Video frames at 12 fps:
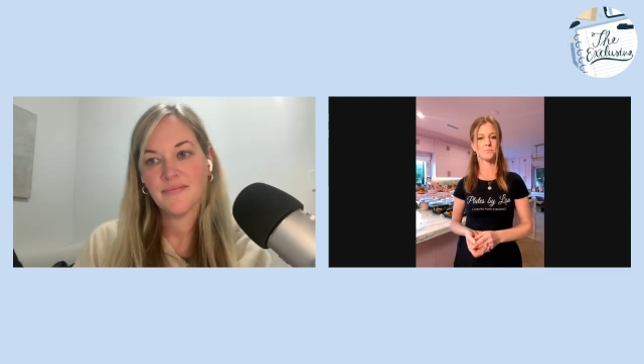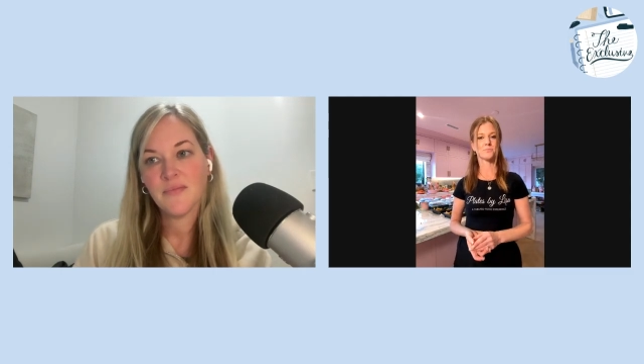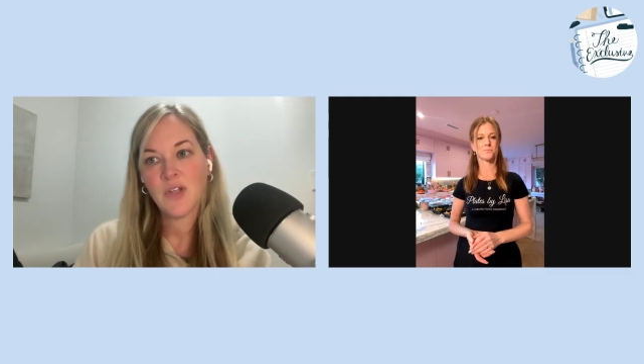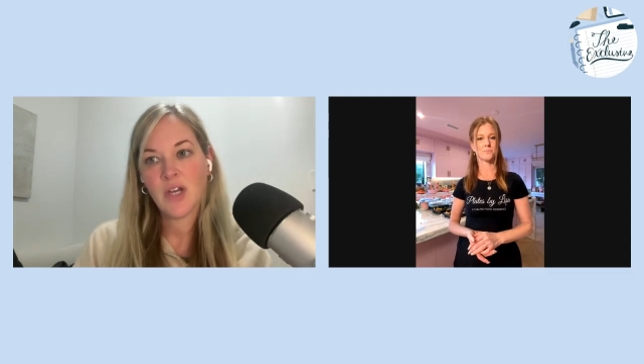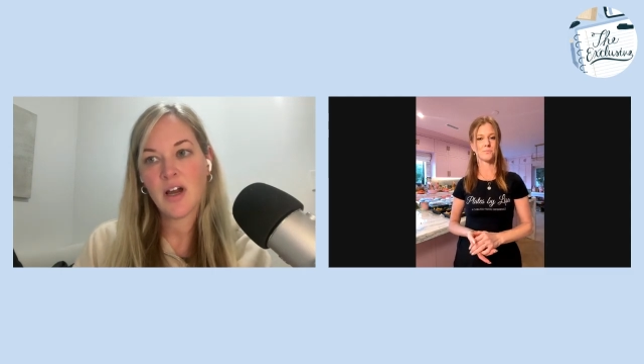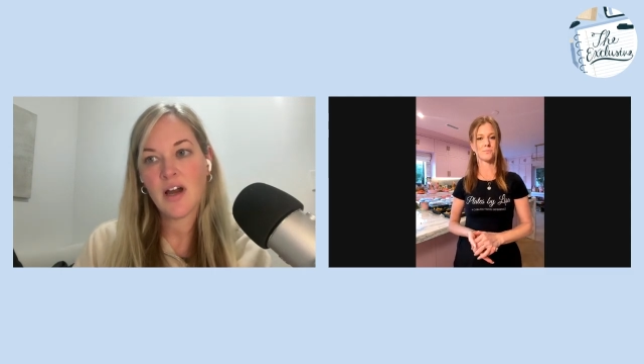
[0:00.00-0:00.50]

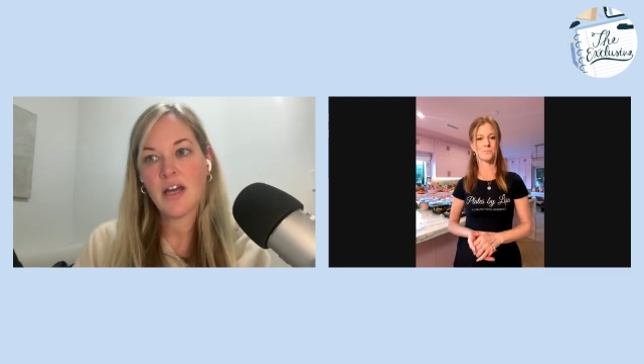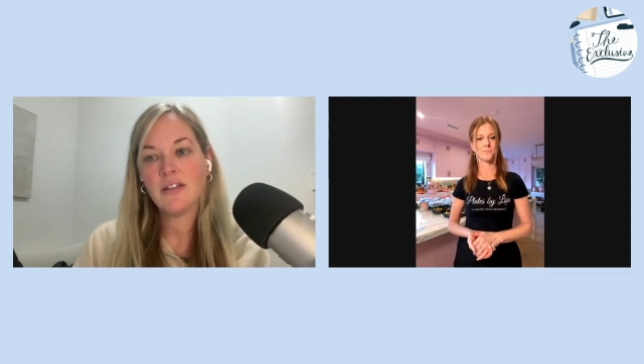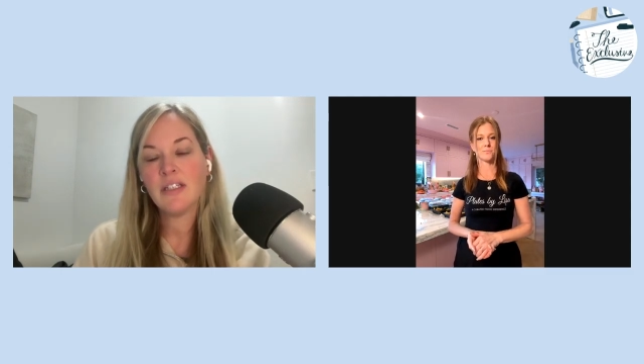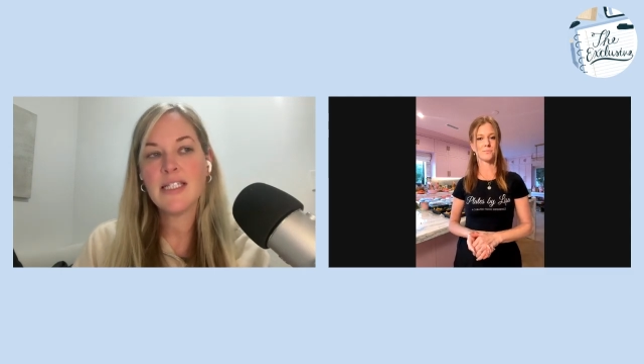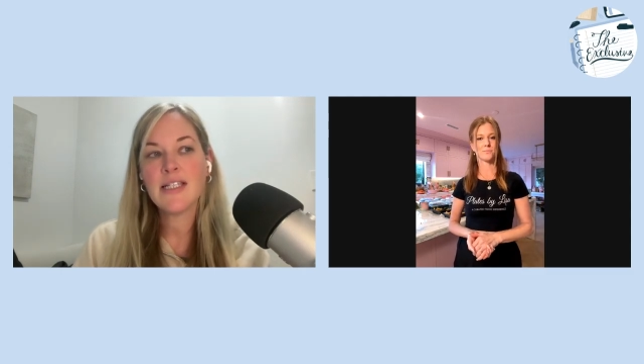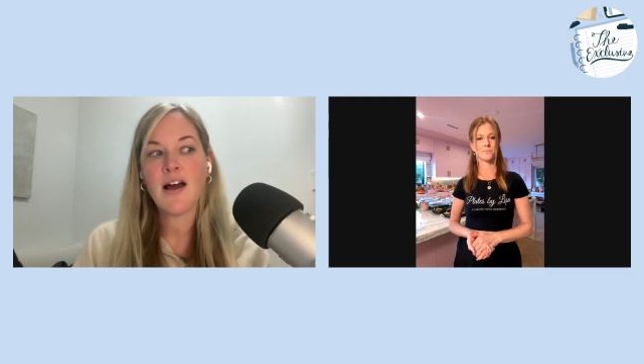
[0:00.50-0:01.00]
Yeah. And
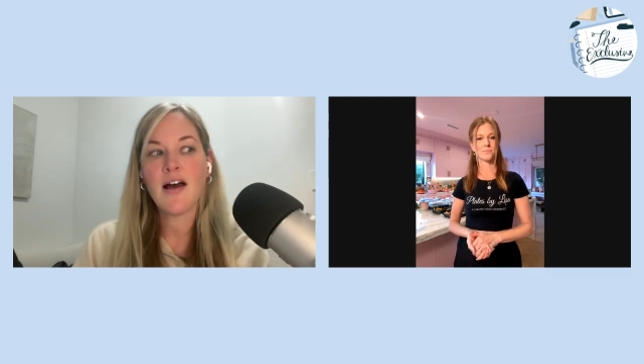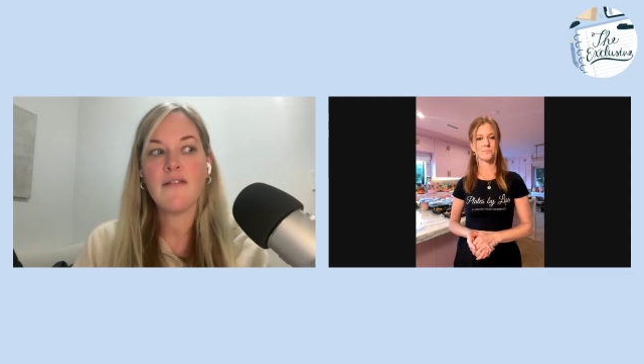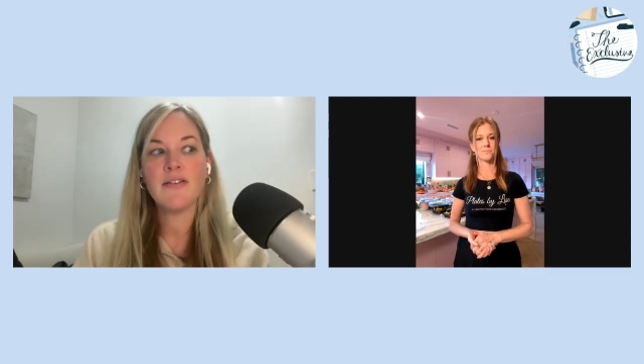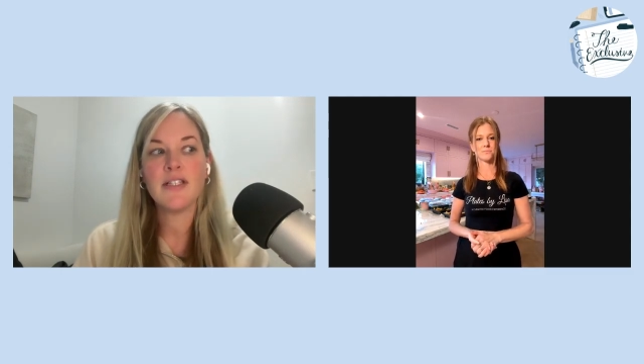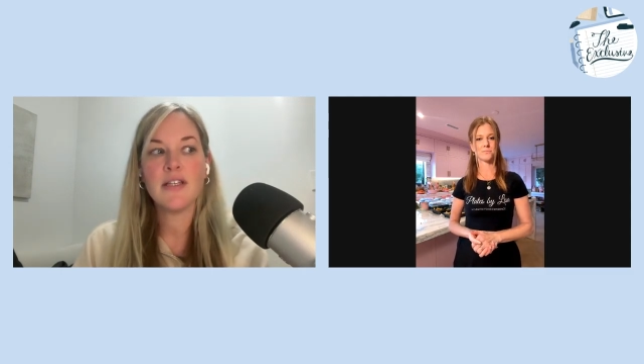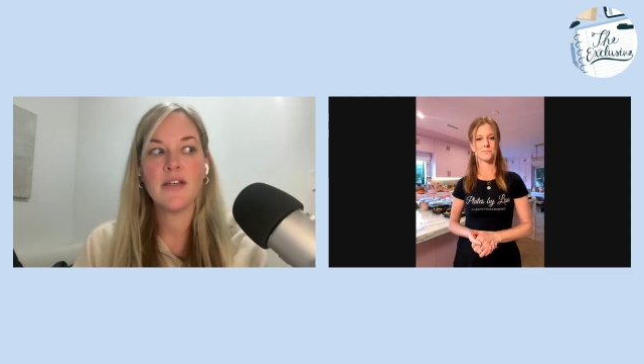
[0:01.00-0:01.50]
Lisa,
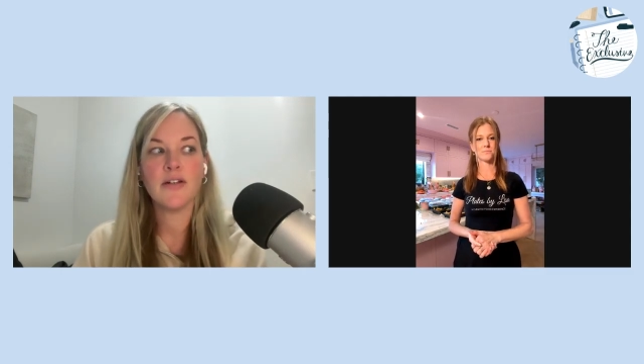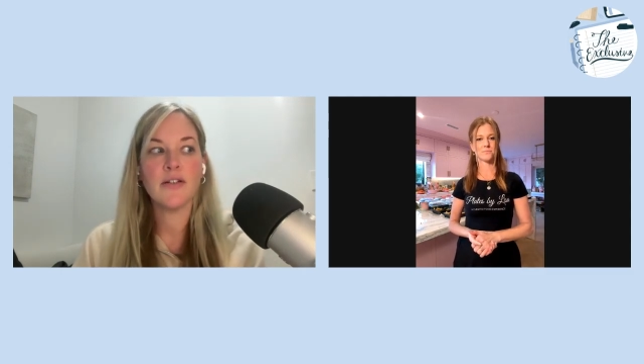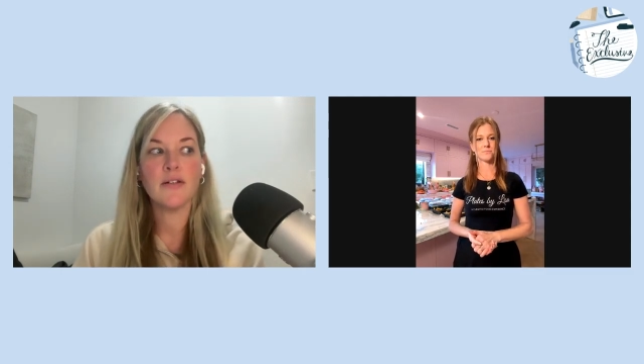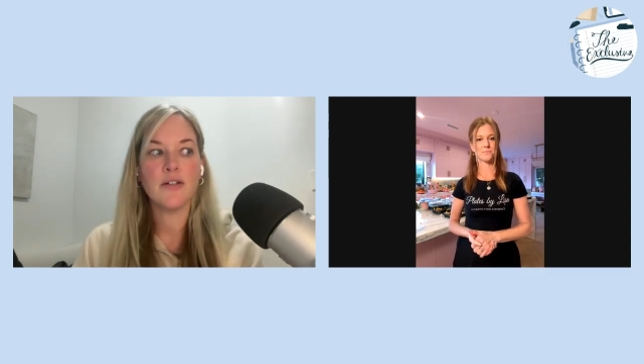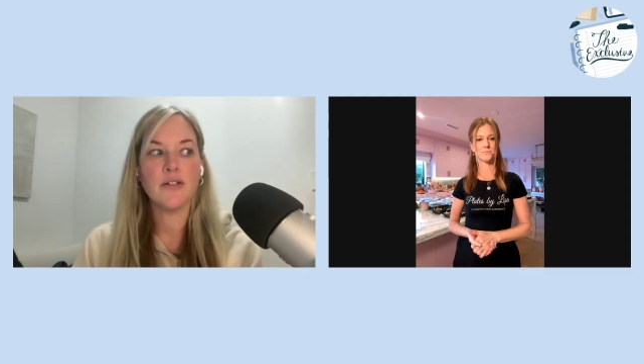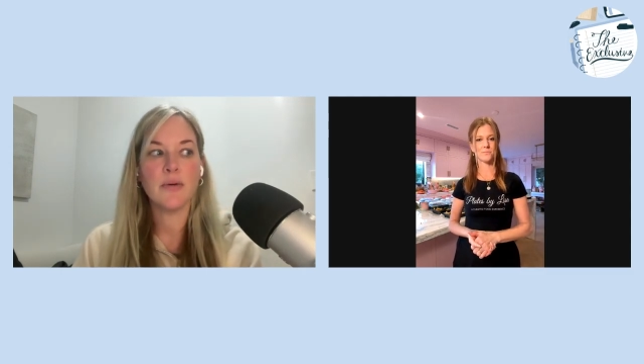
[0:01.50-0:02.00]
obviously
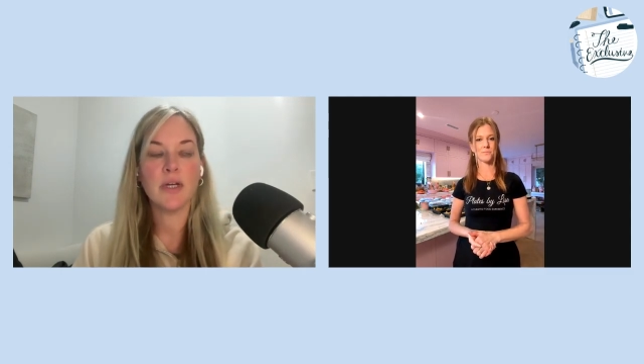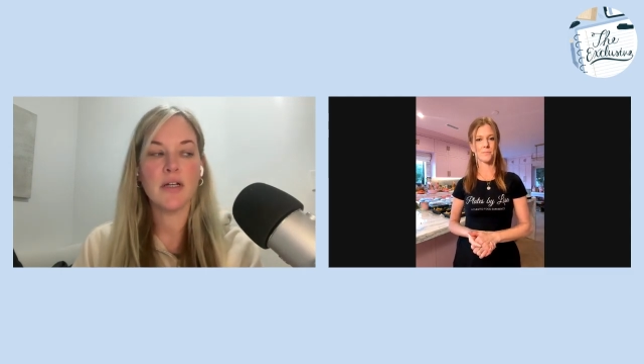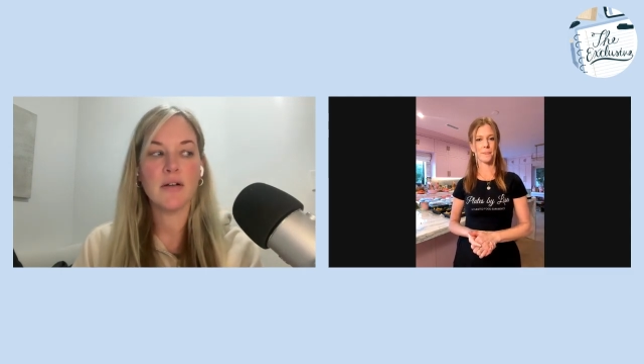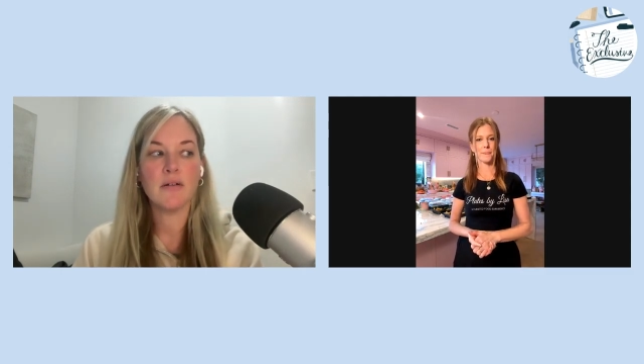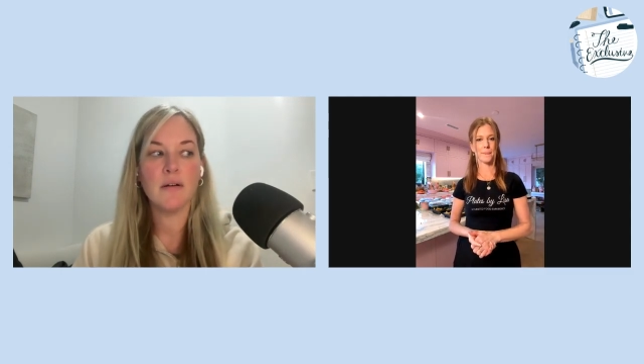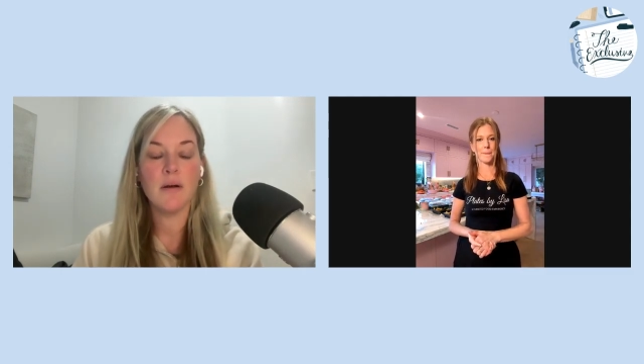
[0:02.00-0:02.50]
you're
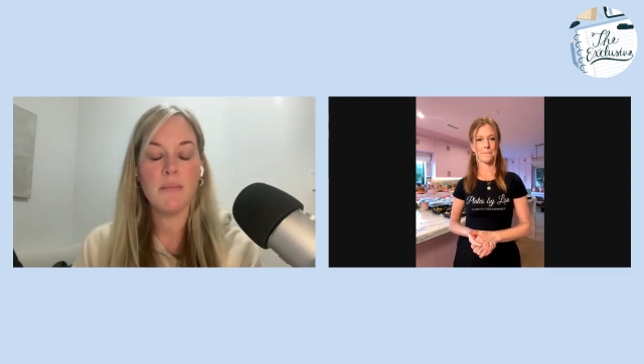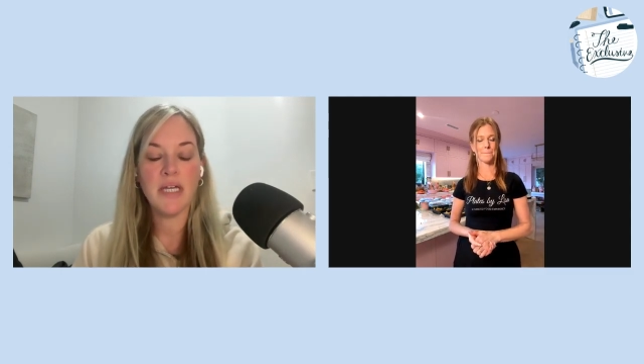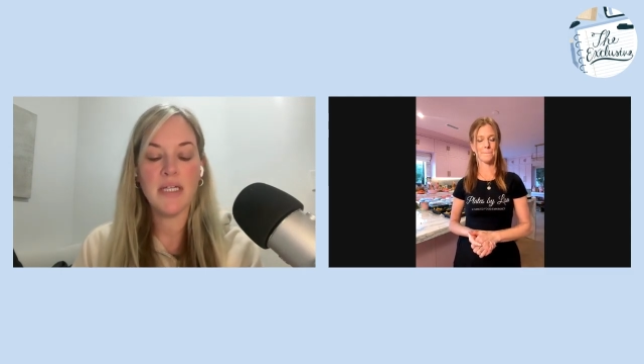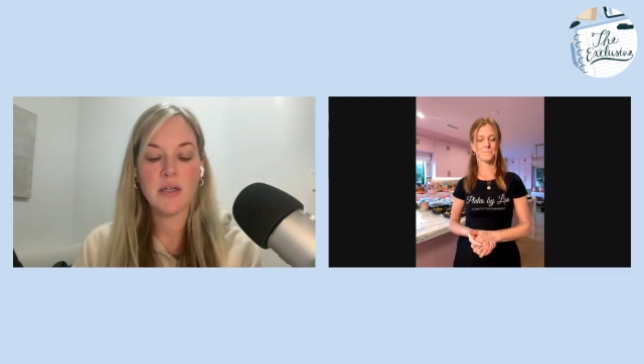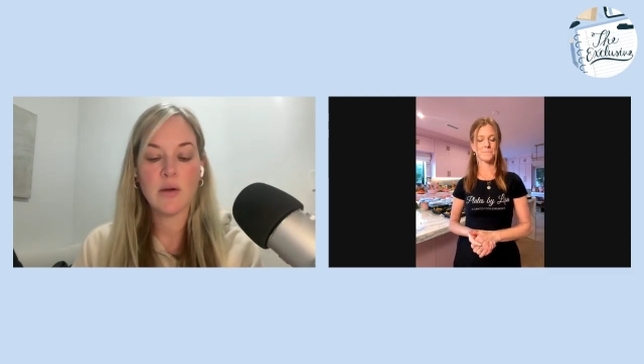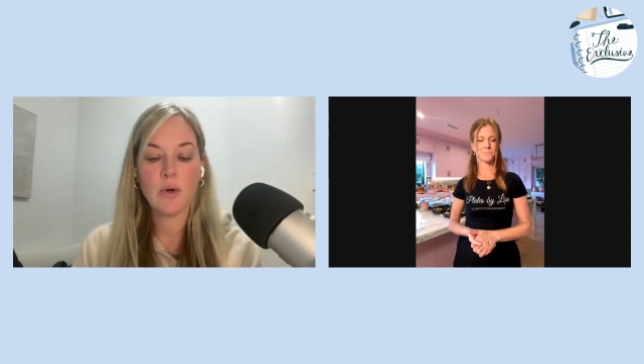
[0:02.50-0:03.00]
doing
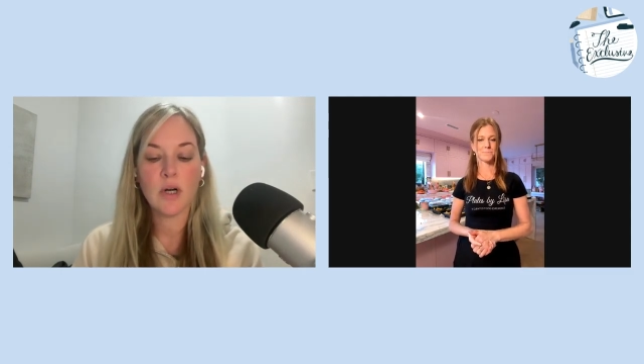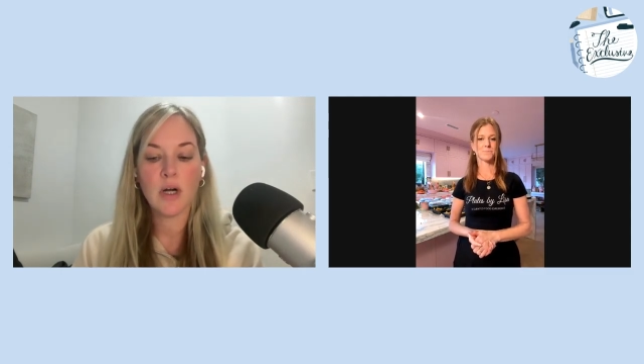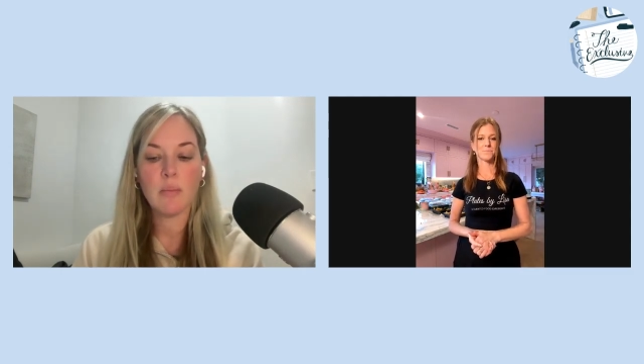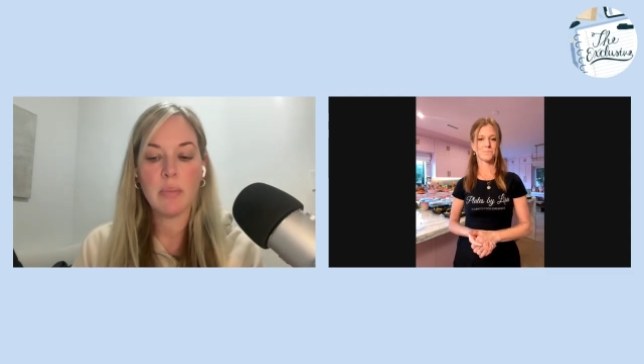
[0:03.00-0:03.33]
amazing work,